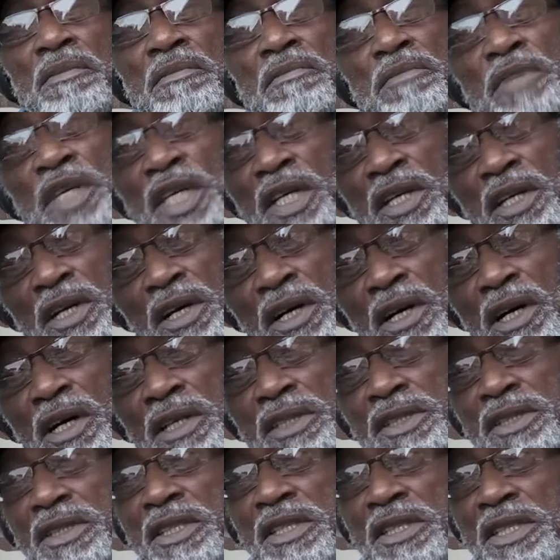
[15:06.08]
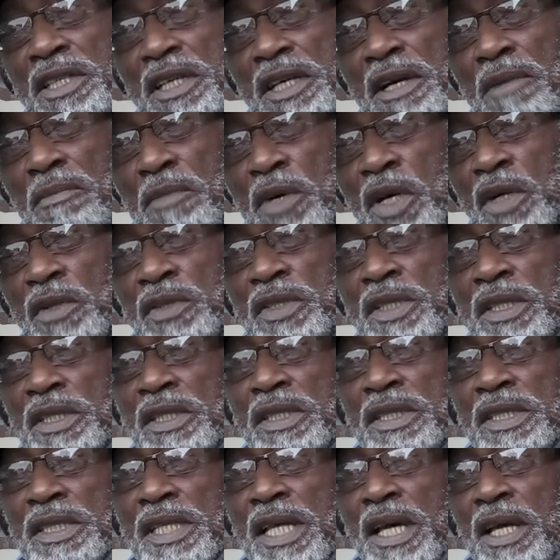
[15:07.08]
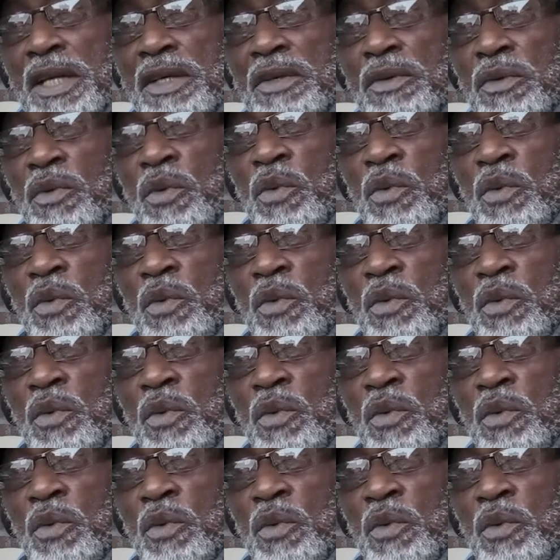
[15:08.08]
Because the thing about it is that